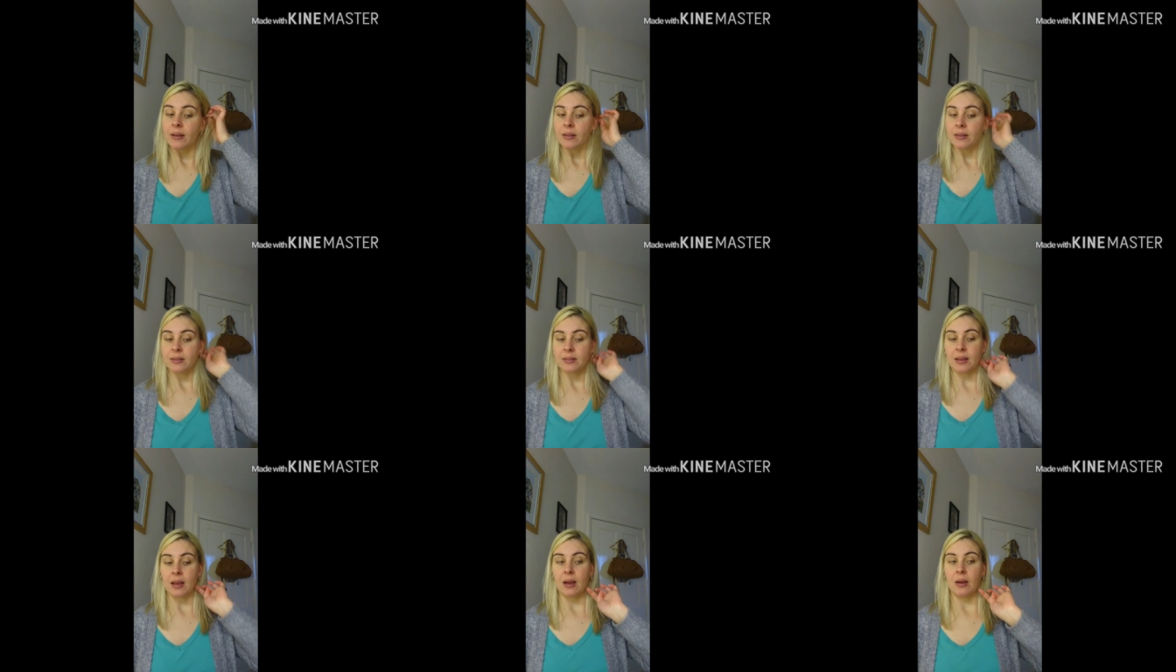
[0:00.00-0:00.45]

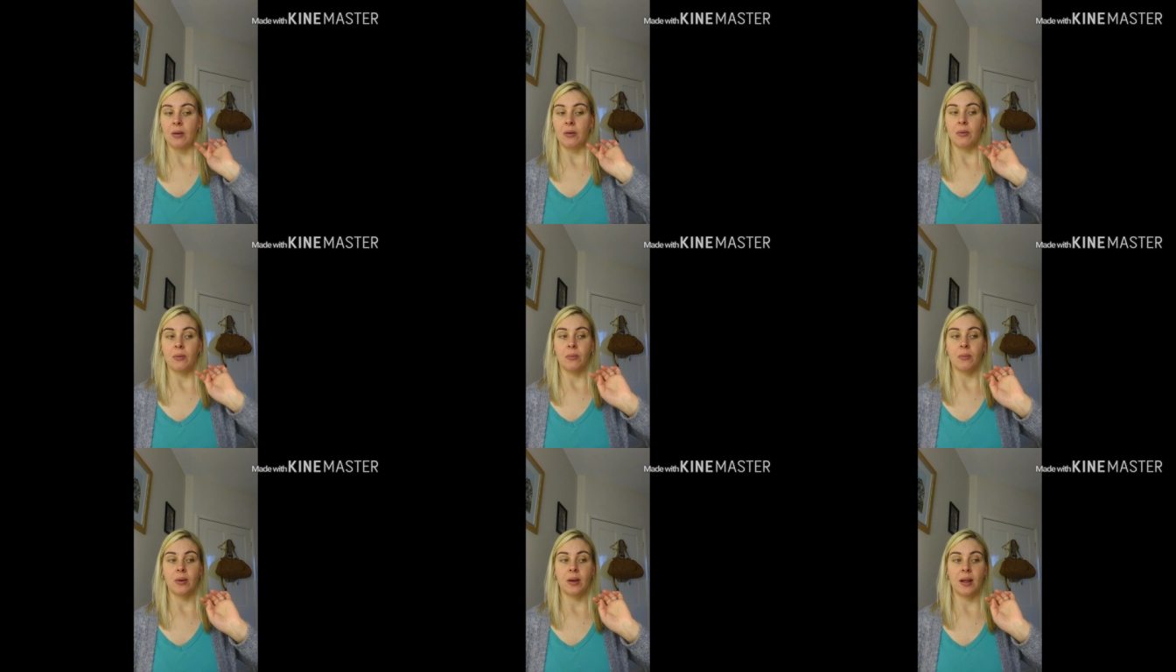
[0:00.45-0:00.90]

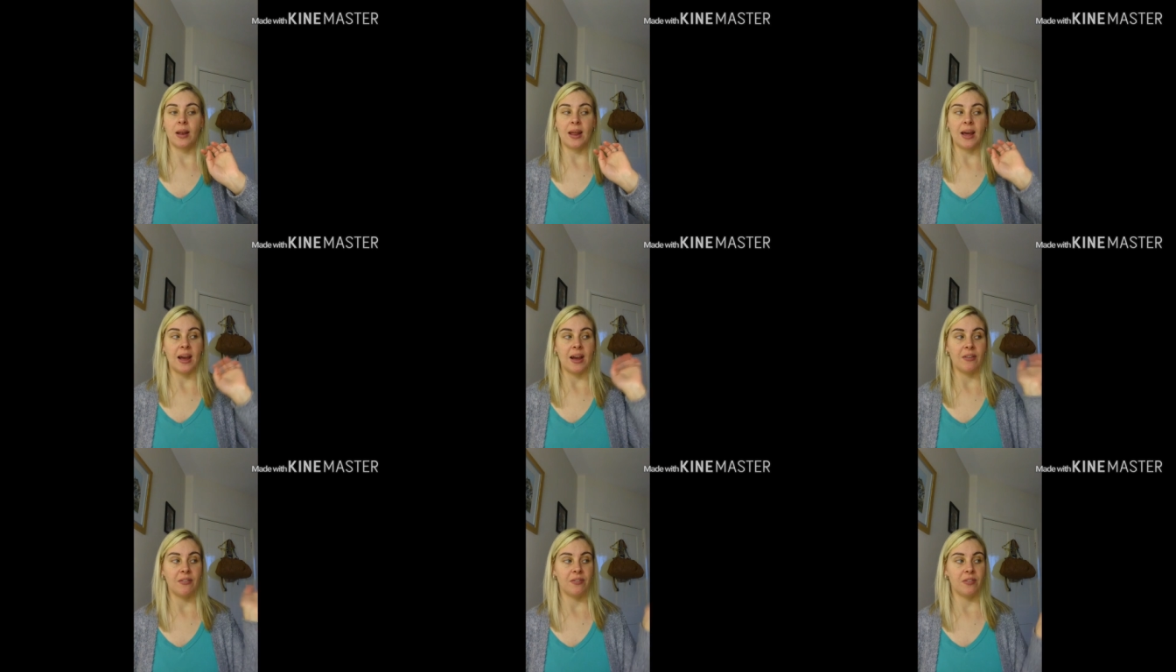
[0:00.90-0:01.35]
So we're going to
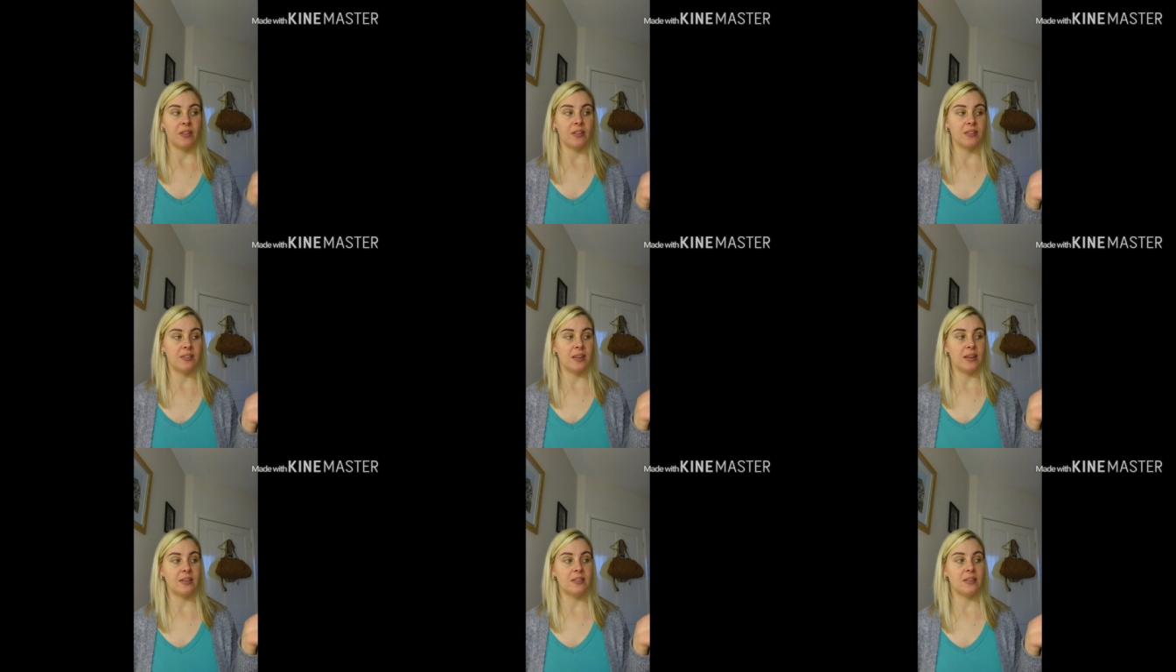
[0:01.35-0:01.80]
have the
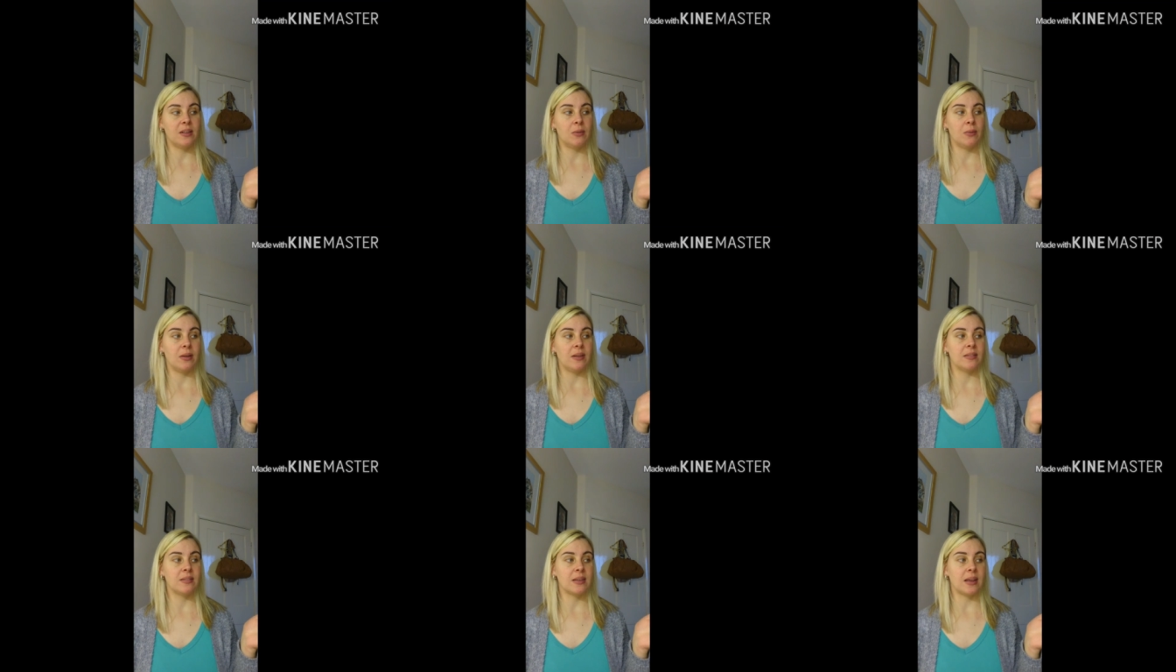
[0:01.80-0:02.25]

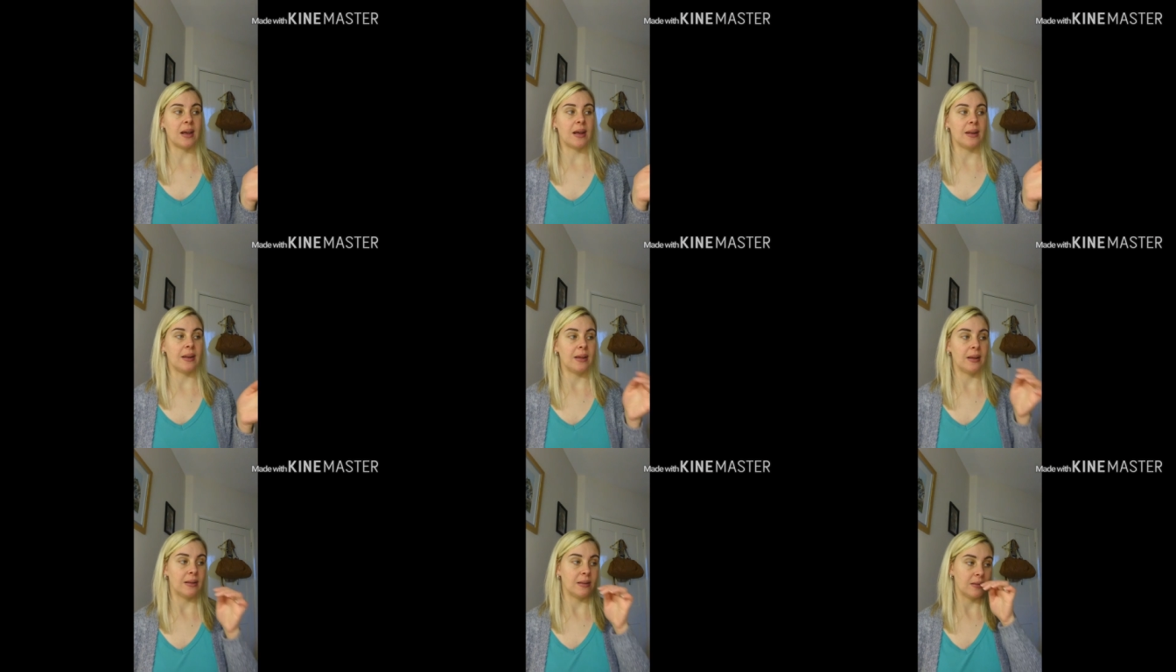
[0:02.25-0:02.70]
16-week
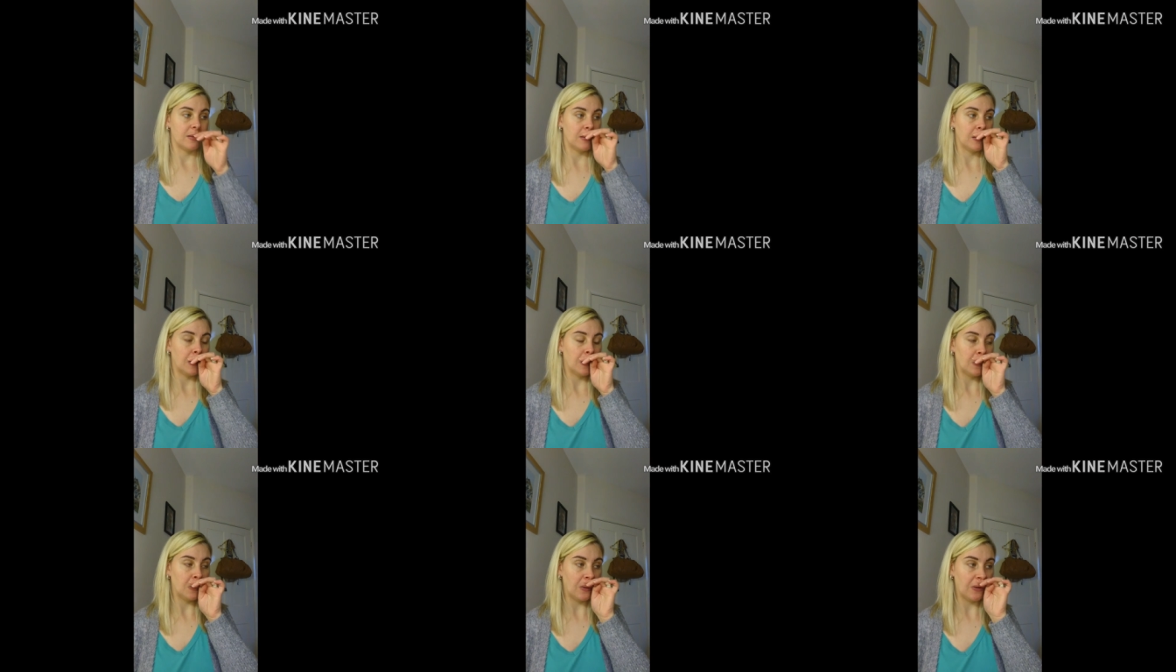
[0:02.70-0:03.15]
scan, and
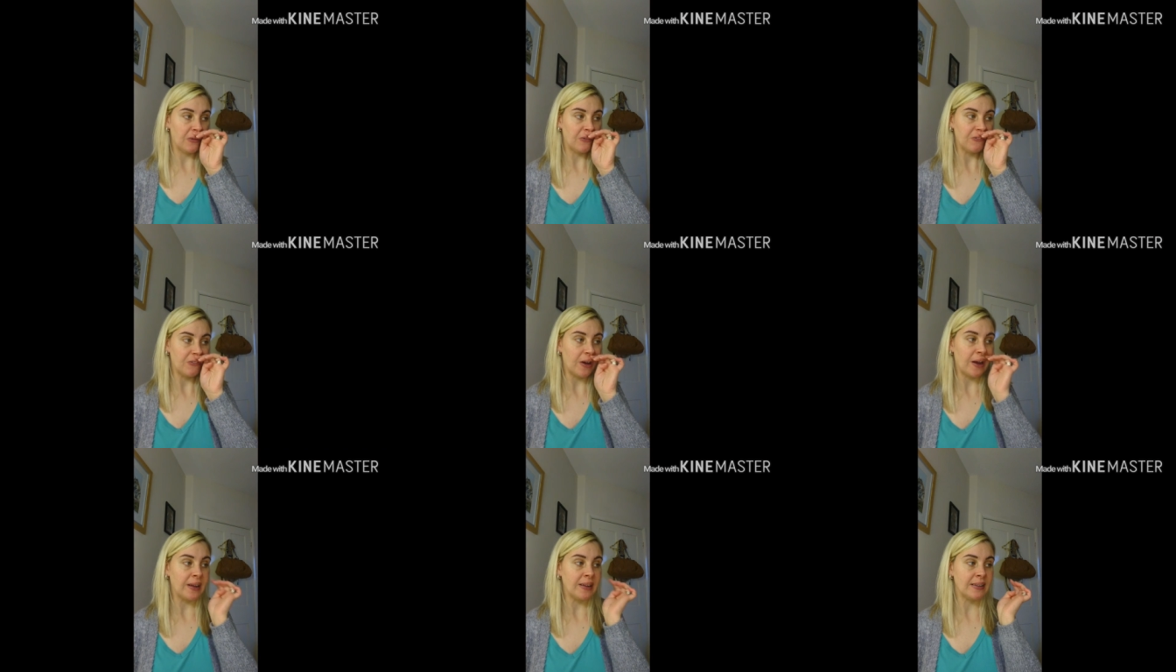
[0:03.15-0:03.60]
we'll
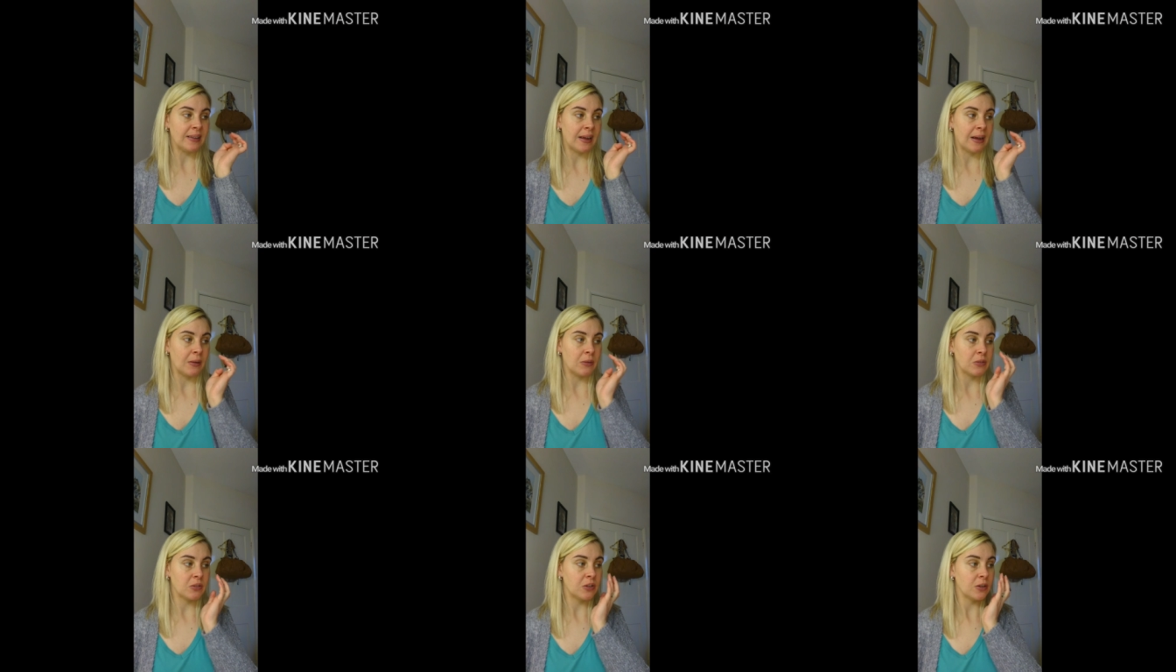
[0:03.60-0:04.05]
find
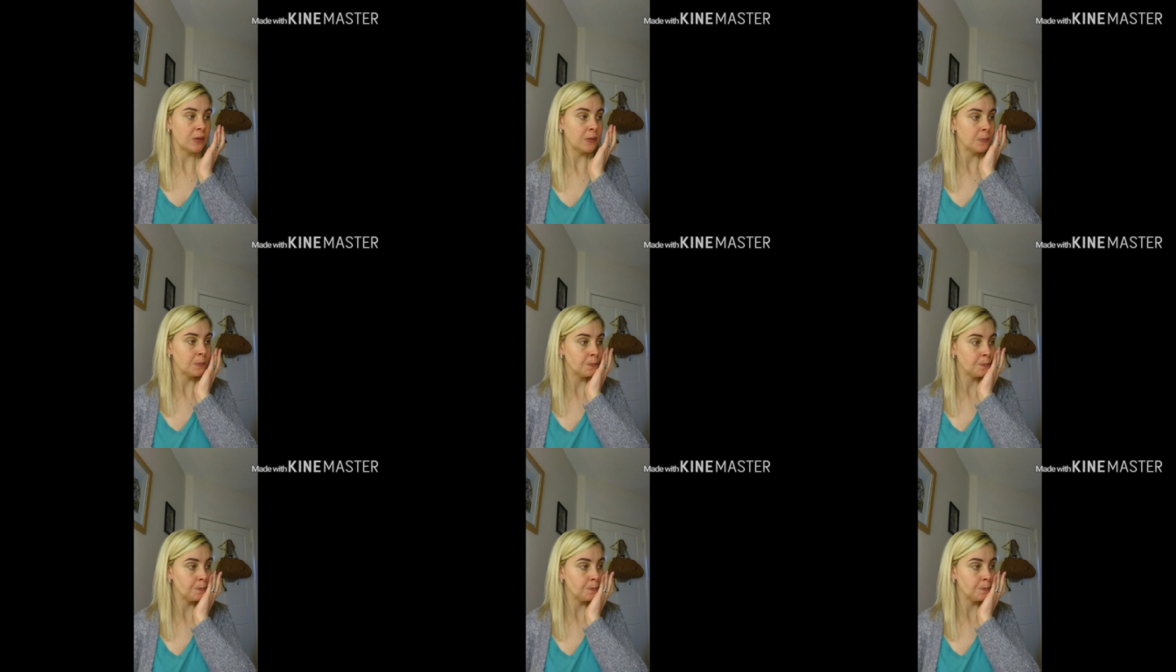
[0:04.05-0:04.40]
out